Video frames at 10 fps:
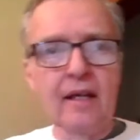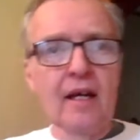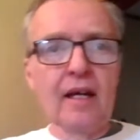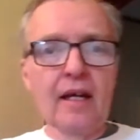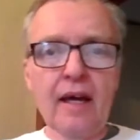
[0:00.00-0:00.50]

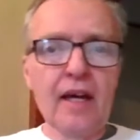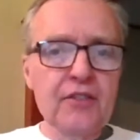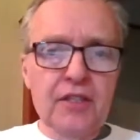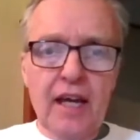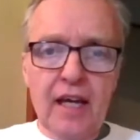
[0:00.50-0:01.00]
and it
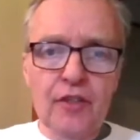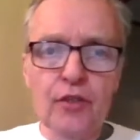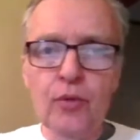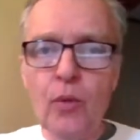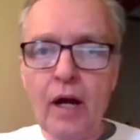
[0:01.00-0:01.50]
hasn't
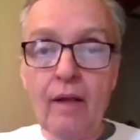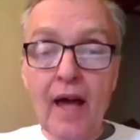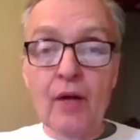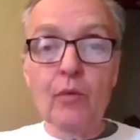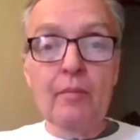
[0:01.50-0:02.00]
handled well.